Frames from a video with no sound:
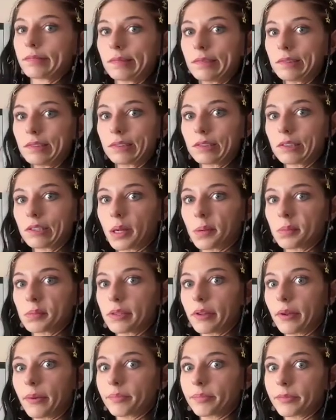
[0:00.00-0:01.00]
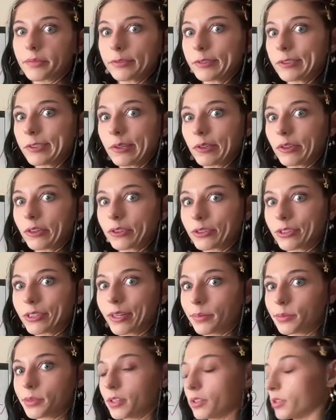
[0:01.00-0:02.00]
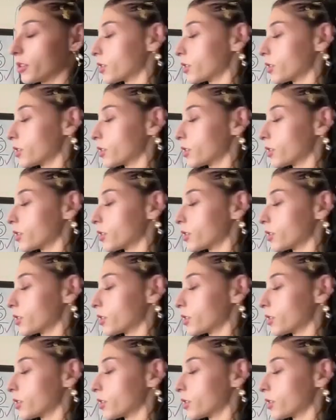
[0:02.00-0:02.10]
So it's 3 times 10. And we know 3 times 10